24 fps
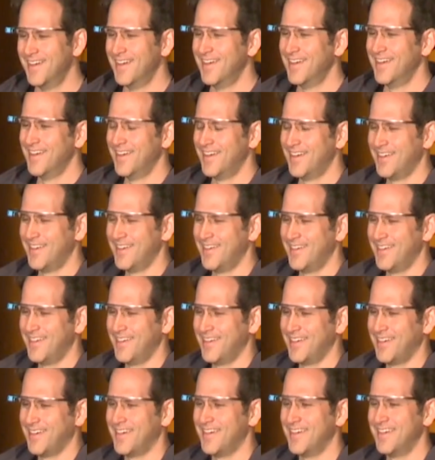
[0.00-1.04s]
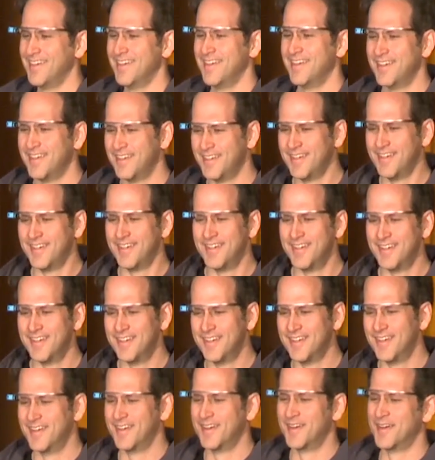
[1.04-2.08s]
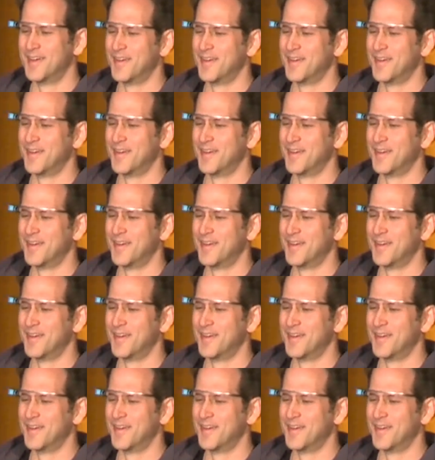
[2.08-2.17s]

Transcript: (not speaking)